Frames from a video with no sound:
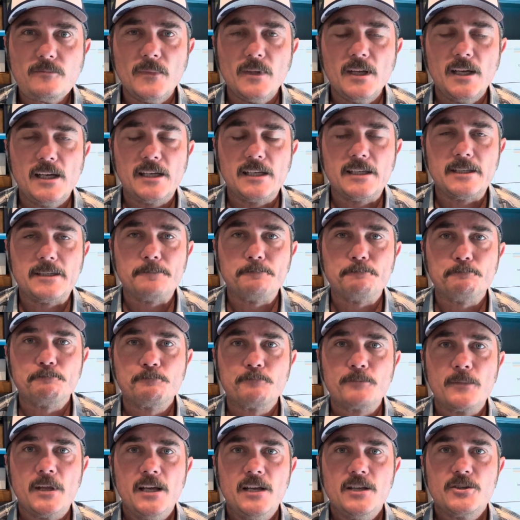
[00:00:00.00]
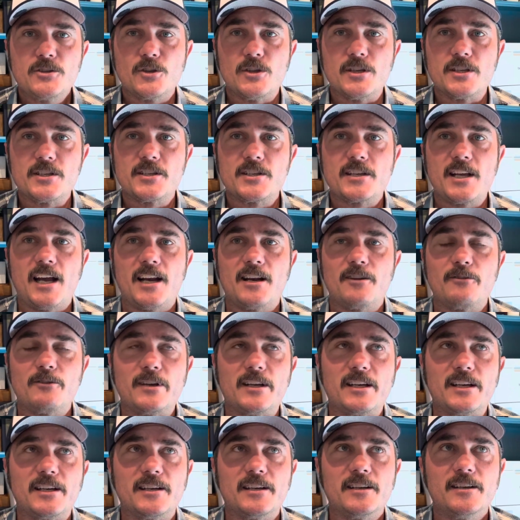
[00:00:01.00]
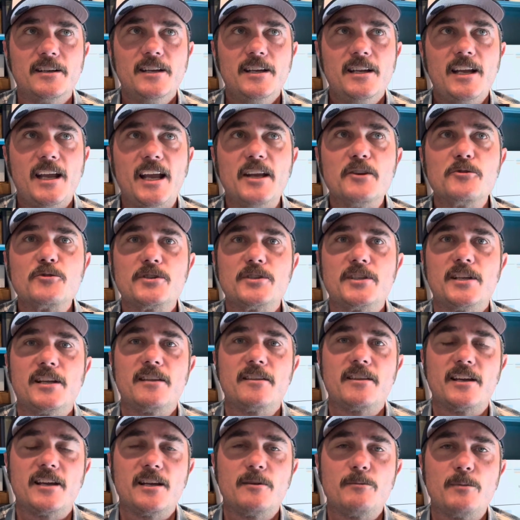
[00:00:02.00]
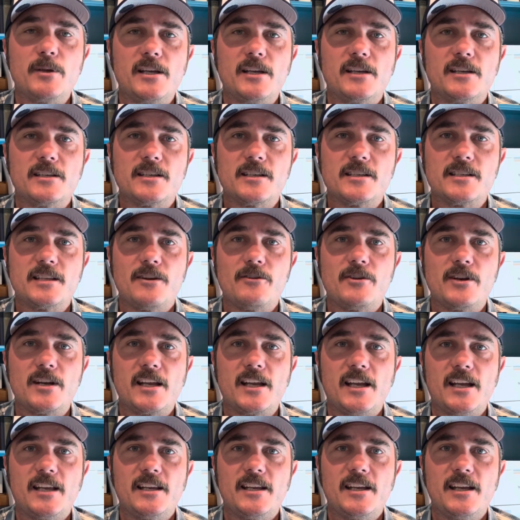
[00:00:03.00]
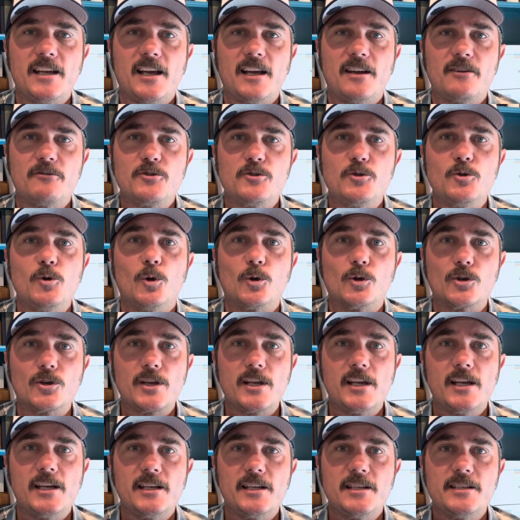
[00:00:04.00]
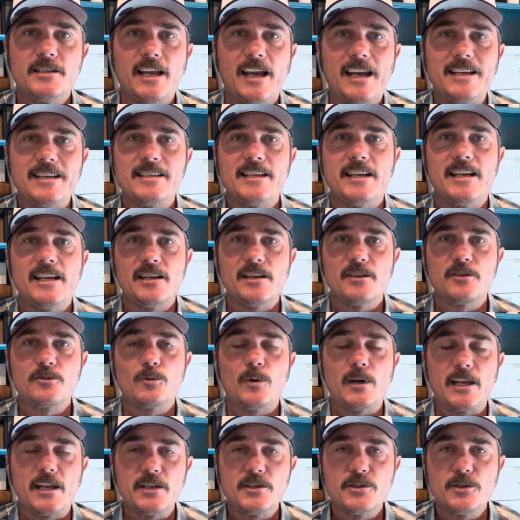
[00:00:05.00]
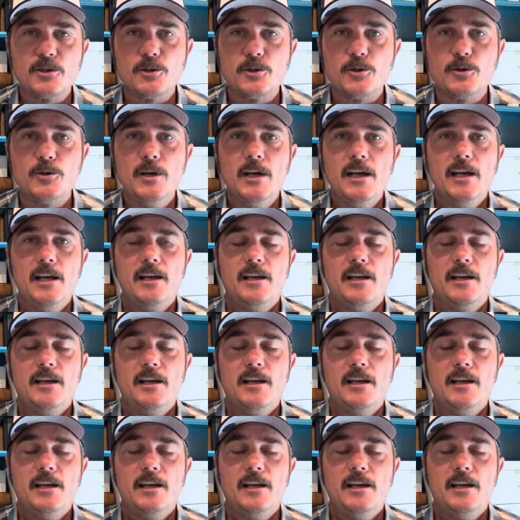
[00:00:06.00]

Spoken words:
So this is kind of a interesting thing because Esteban and Kendi have 2 older kids, 18 and 22.